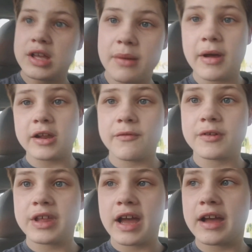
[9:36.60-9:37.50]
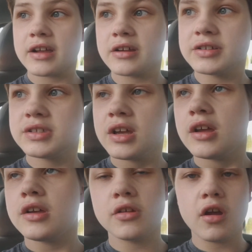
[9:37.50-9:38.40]
get mad at you for that, because
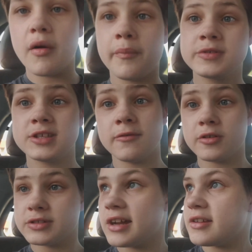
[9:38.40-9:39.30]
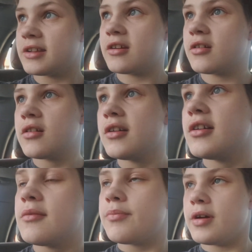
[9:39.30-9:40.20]
you know how stuff goes down in there.
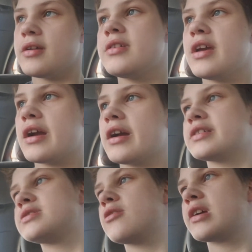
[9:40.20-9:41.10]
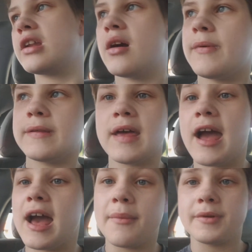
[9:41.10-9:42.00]
But yeah, guys, so I cannot believe
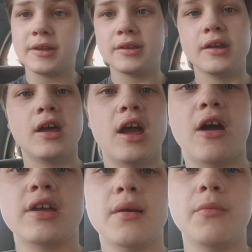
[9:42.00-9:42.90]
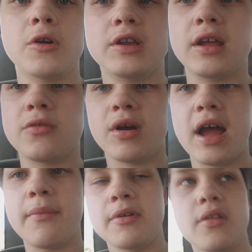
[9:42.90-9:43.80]
that happened. I'll get more in depth of what
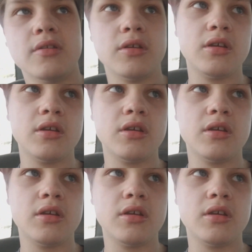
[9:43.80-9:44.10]
happened.